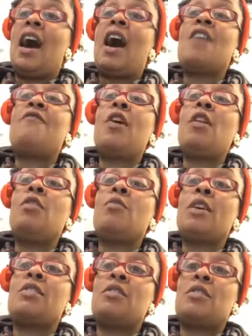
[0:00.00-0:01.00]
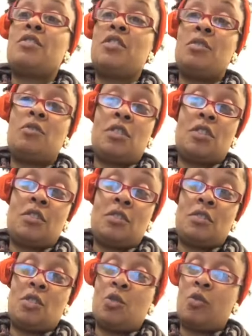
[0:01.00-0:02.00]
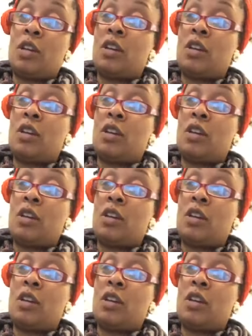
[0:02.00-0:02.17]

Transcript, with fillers: I followed the rest of the children into the street,